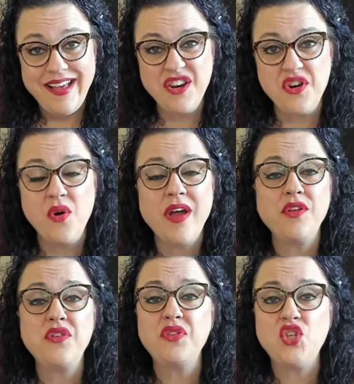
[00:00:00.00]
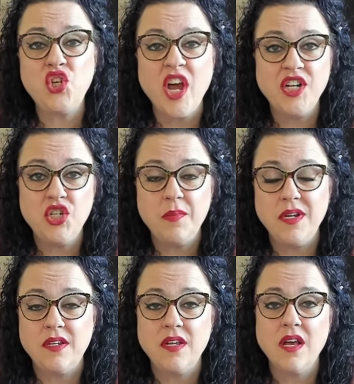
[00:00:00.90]
And you know, I use
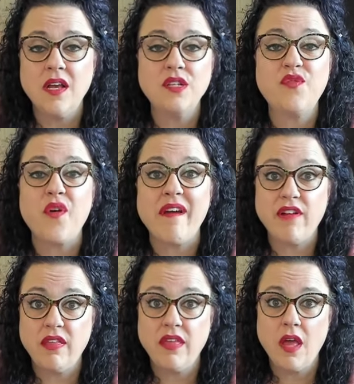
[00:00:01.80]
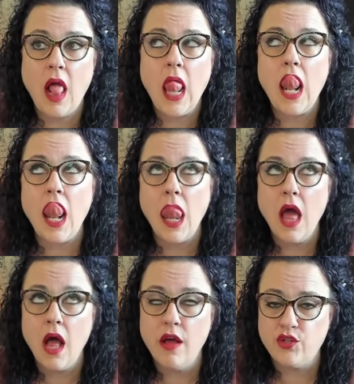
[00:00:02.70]
ChatGPT, guys, for everything. I
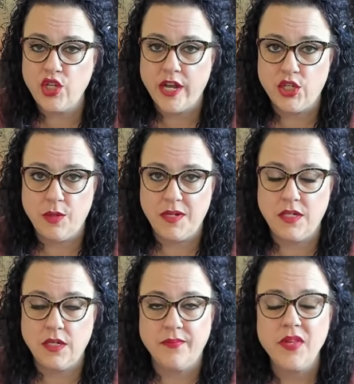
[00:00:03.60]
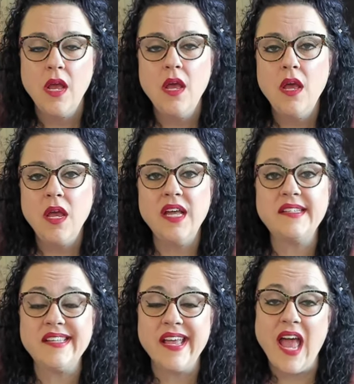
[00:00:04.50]
love ChatGPT.
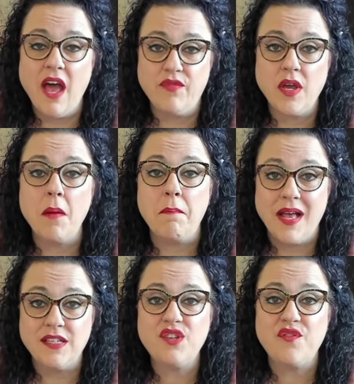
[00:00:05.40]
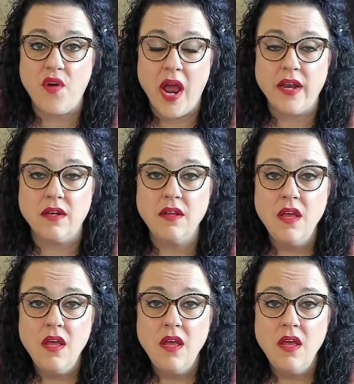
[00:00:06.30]
It's like having a best friend.